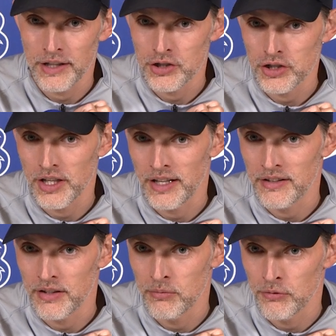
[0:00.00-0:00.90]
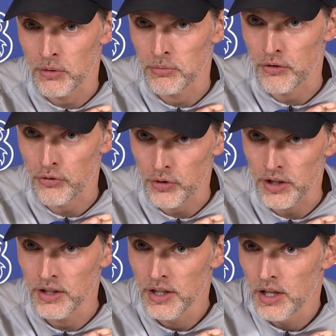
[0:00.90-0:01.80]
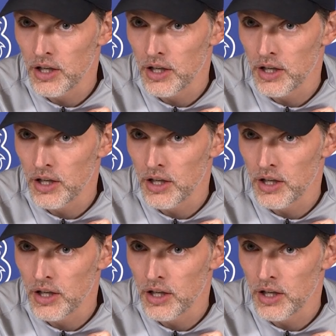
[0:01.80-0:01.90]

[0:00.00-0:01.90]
Engie, and him from the three